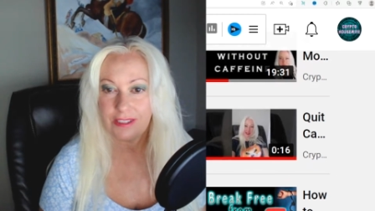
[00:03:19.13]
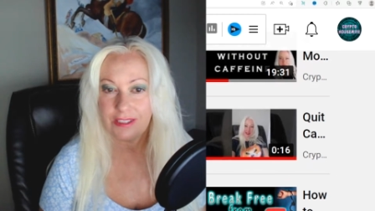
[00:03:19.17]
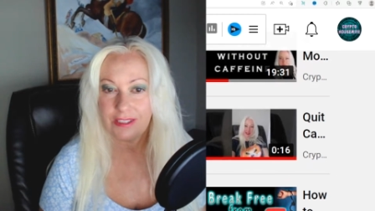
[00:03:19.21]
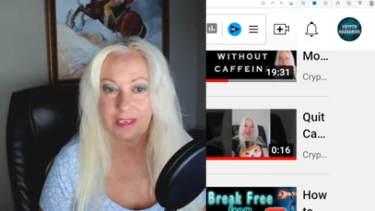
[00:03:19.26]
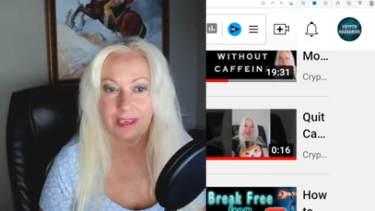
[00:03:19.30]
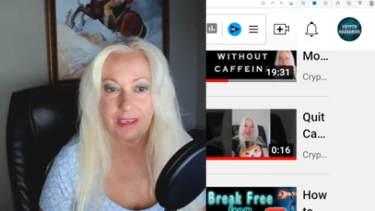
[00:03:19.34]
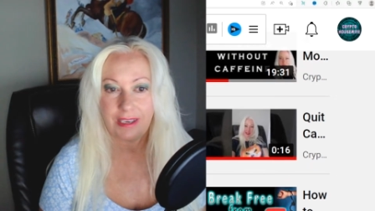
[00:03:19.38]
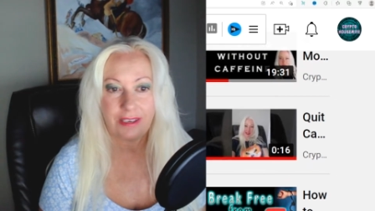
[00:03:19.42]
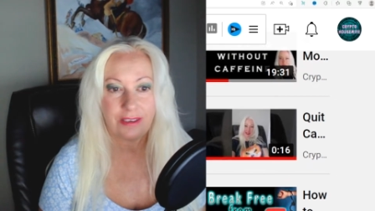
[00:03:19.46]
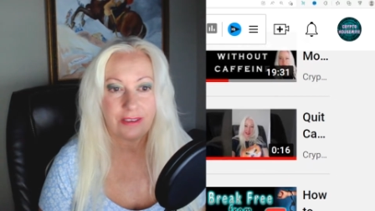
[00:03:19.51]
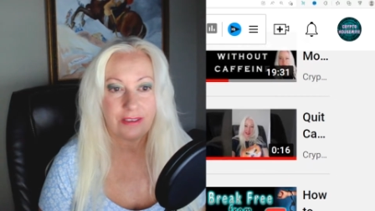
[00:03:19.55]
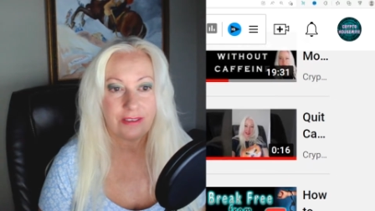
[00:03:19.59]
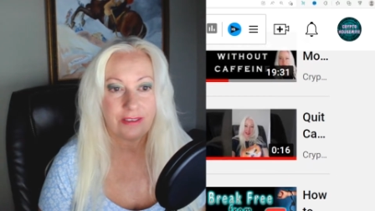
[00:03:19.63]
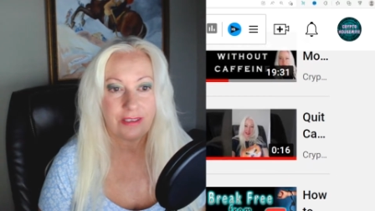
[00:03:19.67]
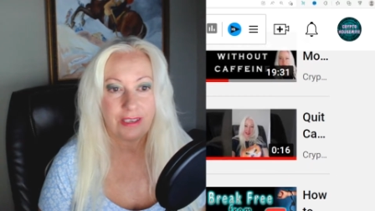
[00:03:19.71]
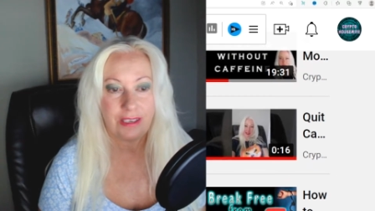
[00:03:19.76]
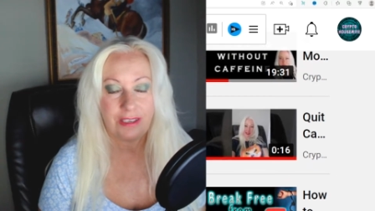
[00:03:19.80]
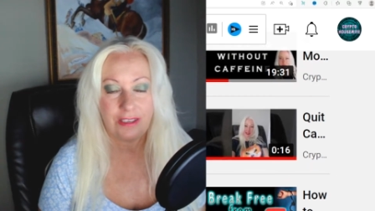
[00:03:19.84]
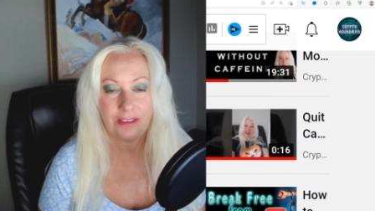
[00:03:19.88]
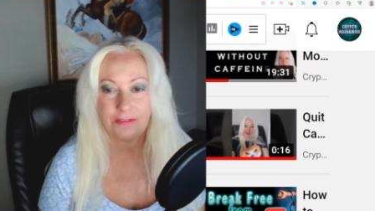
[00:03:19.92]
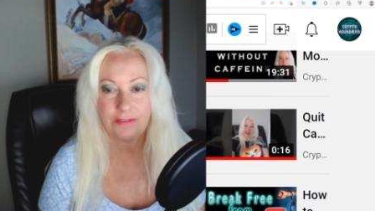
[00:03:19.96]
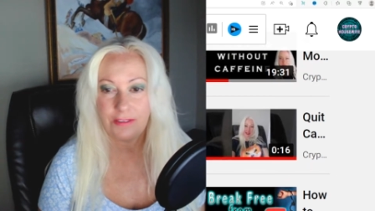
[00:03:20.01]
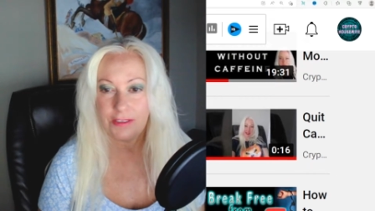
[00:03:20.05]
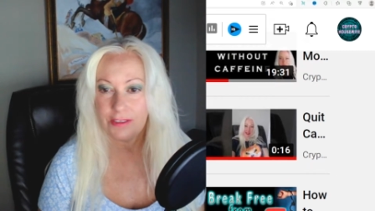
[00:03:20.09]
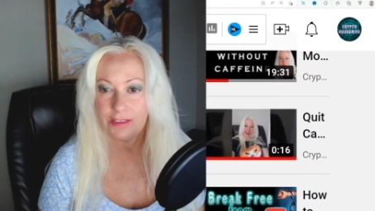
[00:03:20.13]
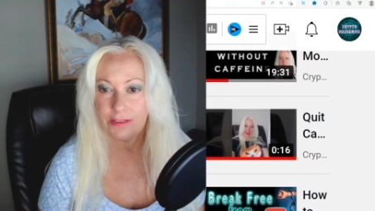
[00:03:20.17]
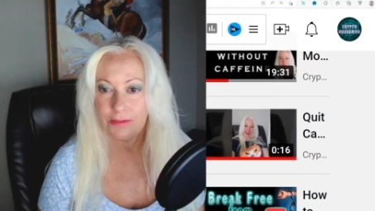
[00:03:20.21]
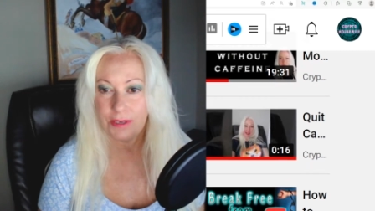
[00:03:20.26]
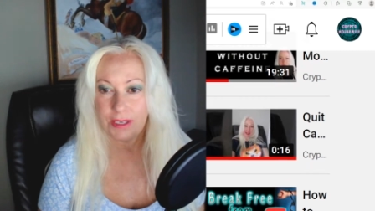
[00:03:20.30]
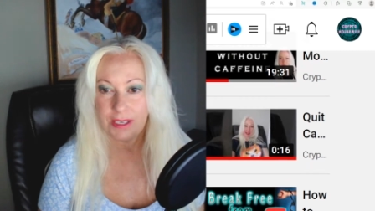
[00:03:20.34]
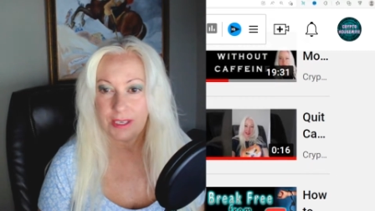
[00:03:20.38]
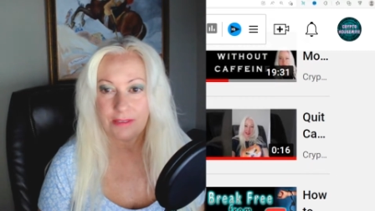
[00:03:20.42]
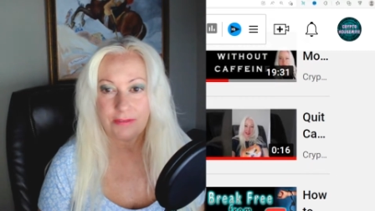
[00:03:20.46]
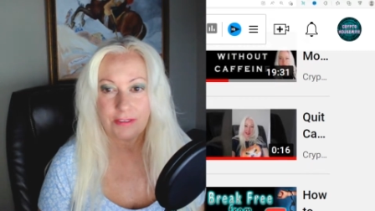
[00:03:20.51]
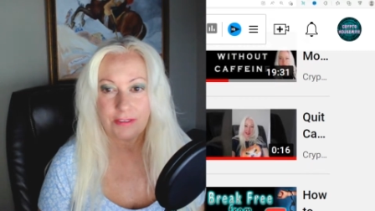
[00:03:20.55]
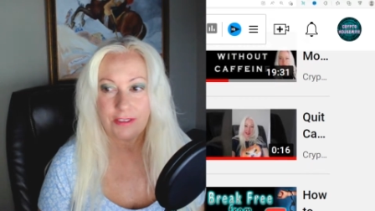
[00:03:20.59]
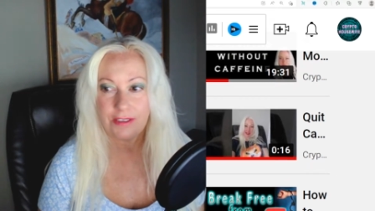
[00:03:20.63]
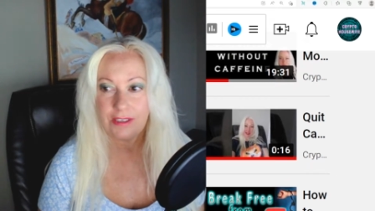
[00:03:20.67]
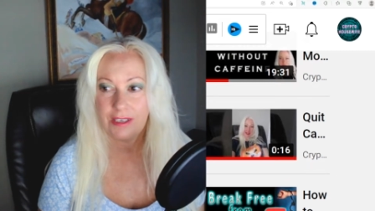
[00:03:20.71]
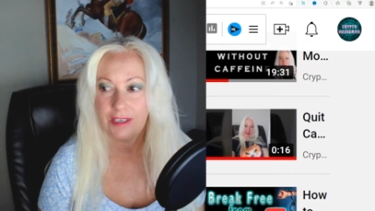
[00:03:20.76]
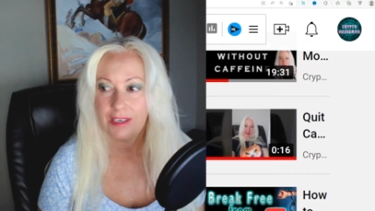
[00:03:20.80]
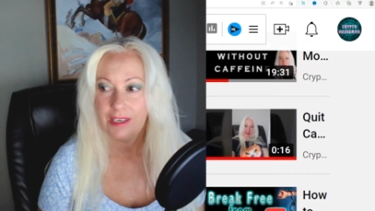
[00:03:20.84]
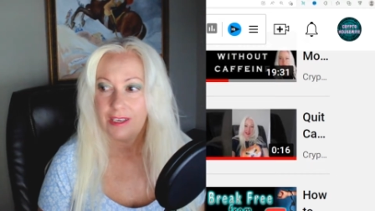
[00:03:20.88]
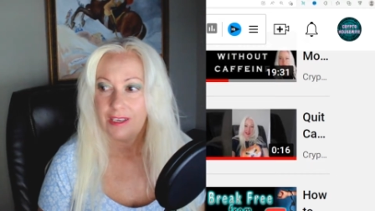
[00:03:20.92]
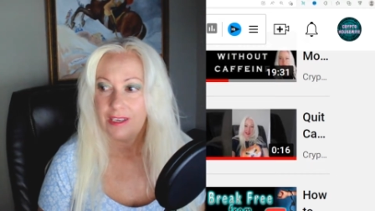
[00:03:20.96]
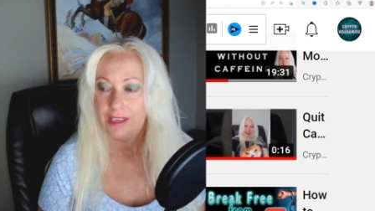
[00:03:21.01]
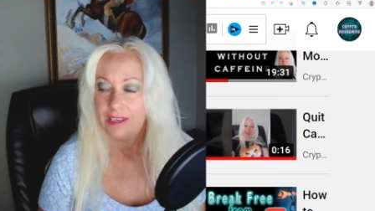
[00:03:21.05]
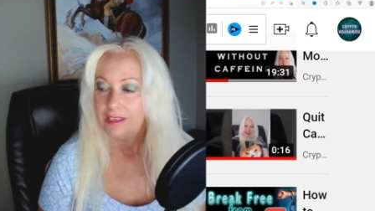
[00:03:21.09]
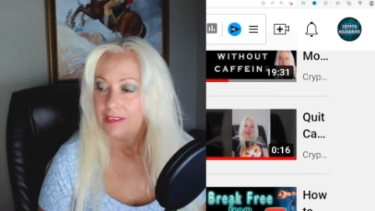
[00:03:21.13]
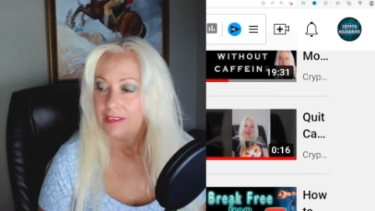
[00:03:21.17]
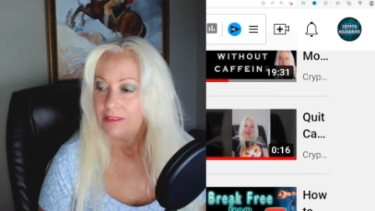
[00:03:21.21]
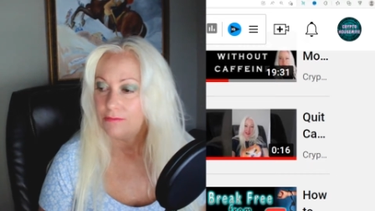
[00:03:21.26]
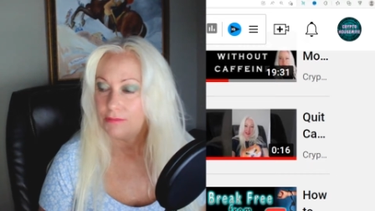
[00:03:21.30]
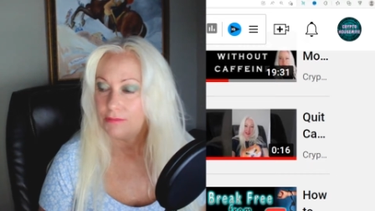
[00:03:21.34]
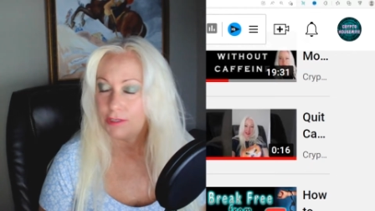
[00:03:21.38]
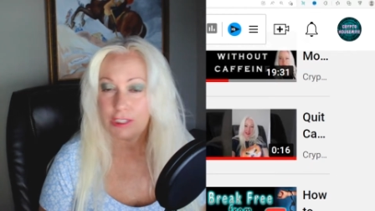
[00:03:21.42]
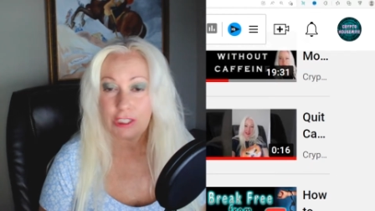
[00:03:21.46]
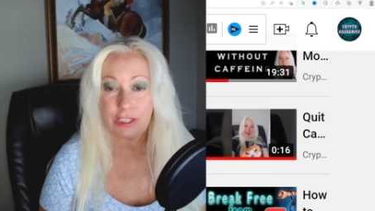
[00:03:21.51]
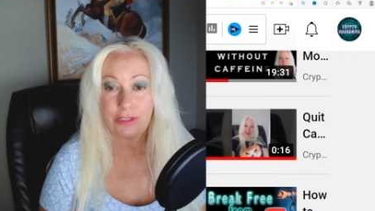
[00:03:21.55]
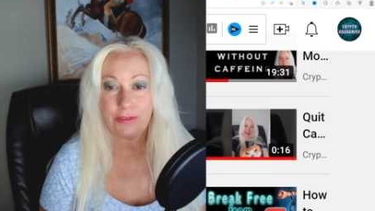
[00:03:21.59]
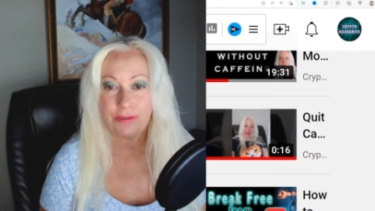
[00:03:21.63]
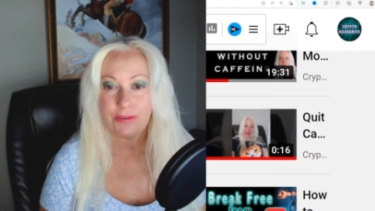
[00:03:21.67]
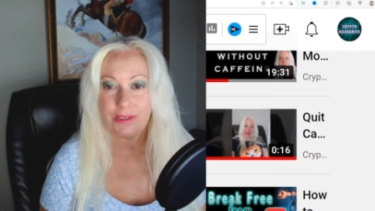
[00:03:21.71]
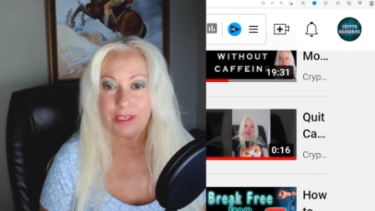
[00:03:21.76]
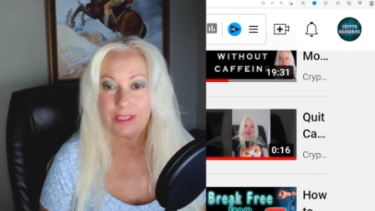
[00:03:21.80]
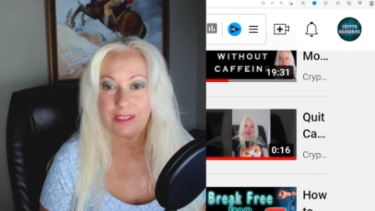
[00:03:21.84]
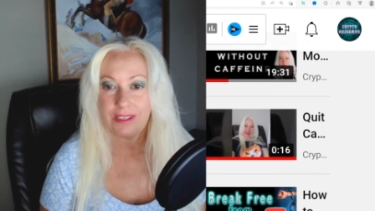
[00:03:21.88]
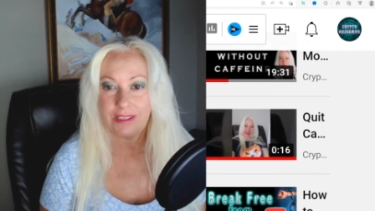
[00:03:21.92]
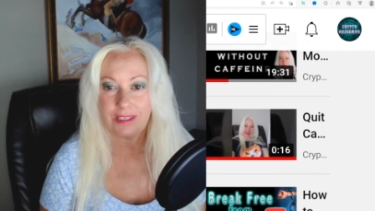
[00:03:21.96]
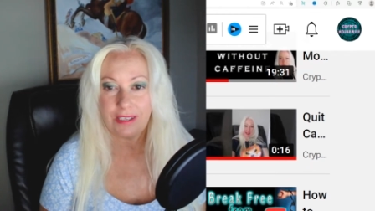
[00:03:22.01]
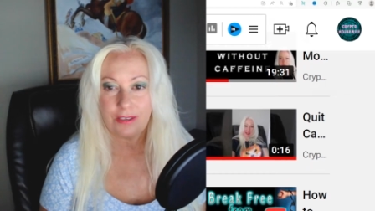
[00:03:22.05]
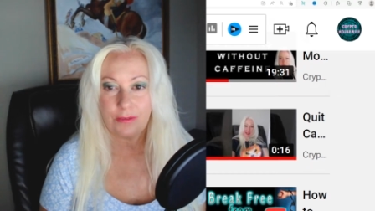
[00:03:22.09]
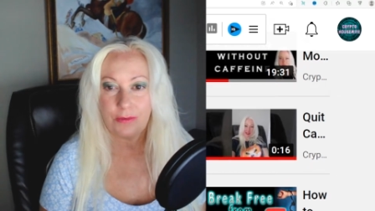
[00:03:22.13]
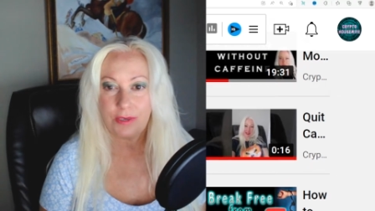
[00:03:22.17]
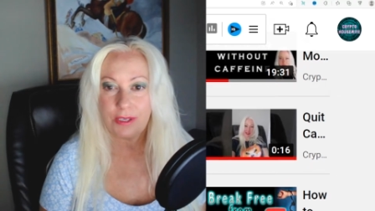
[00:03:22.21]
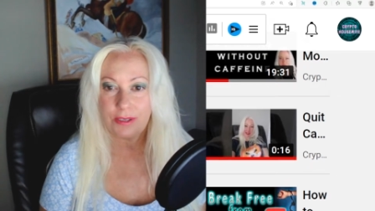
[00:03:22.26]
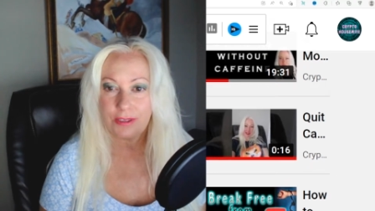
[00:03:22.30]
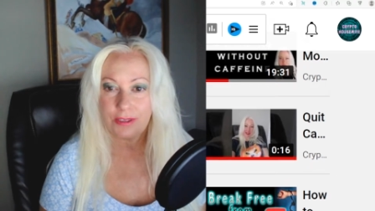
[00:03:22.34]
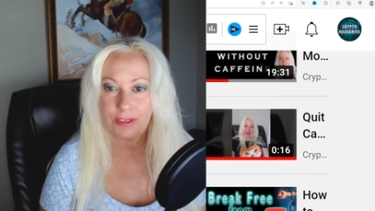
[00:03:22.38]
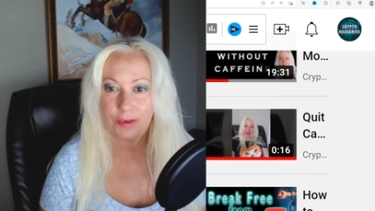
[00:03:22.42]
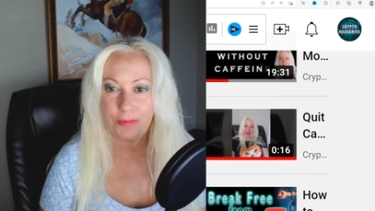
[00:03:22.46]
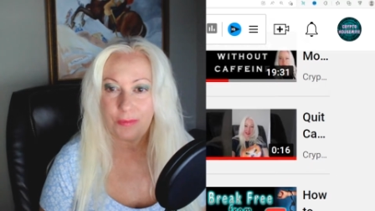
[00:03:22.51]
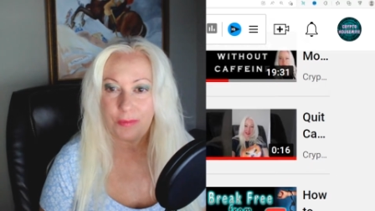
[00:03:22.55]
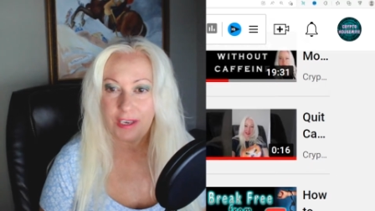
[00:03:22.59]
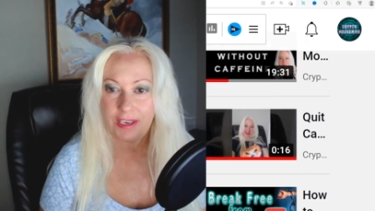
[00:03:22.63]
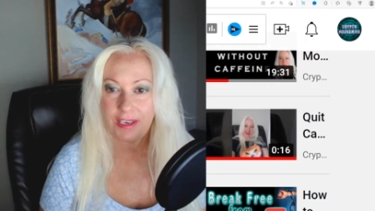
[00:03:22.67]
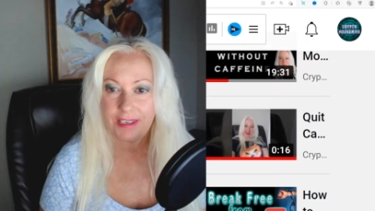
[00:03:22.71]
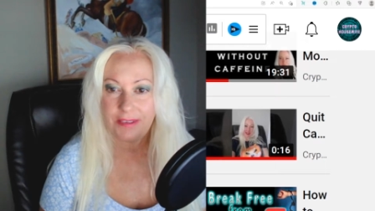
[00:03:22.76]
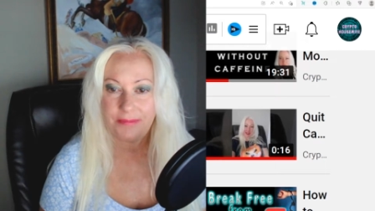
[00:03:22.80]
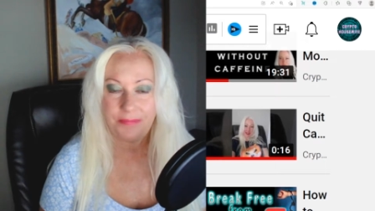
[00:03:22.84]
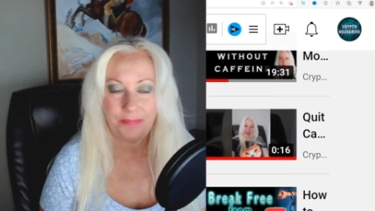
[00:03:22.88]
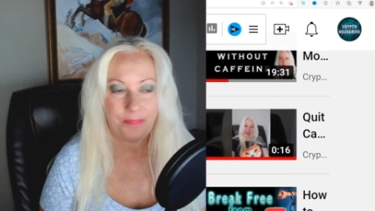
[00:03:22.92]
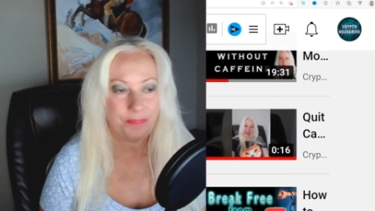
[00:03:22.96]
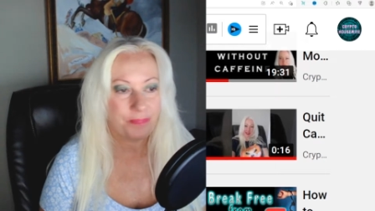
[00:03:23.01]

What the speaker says: tired and you feel whatever? Push through it. Then a week will go by.